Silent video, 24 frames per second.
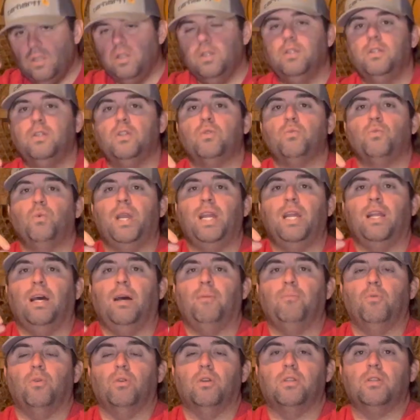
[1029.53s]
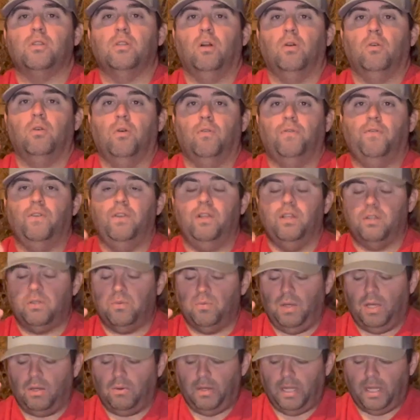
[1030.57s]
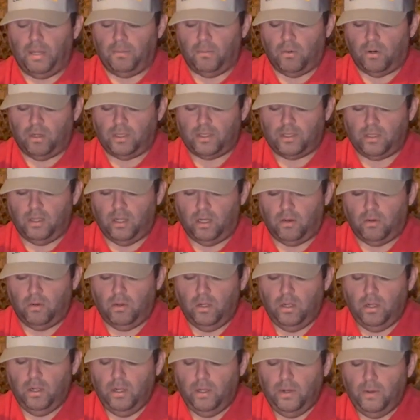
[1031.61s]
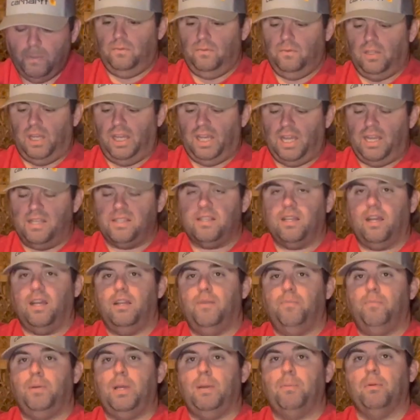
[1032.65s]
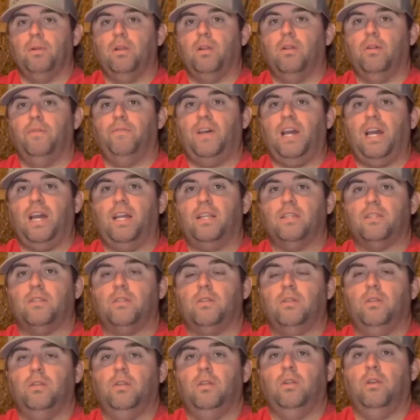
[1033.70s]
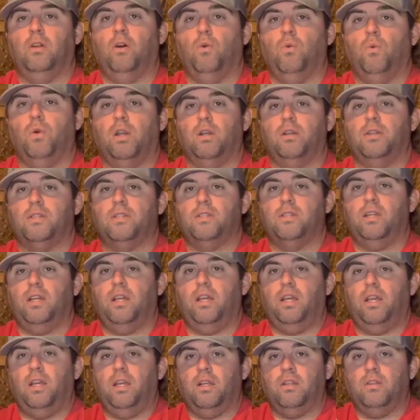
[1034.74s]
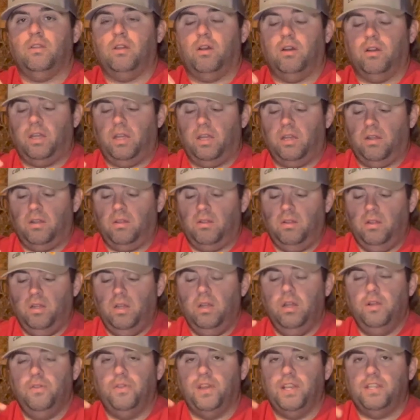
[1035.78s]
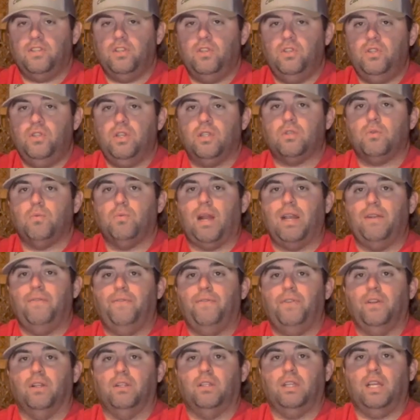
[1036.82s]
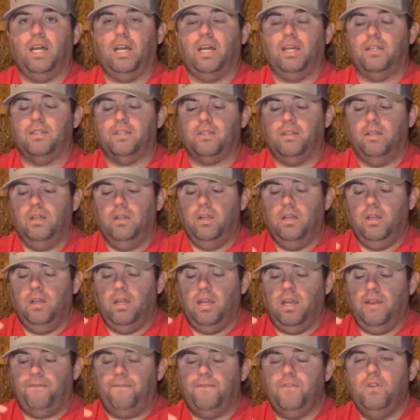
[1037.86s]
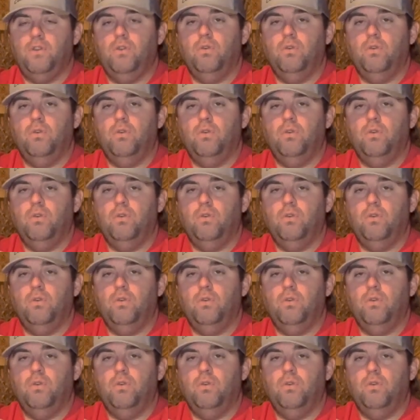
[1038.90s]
just waiting on more snow. Hopefully this week we get more snow. Like I said, people have asked, you know, where to stay in Tug Hill. This is just Redfield, guys. If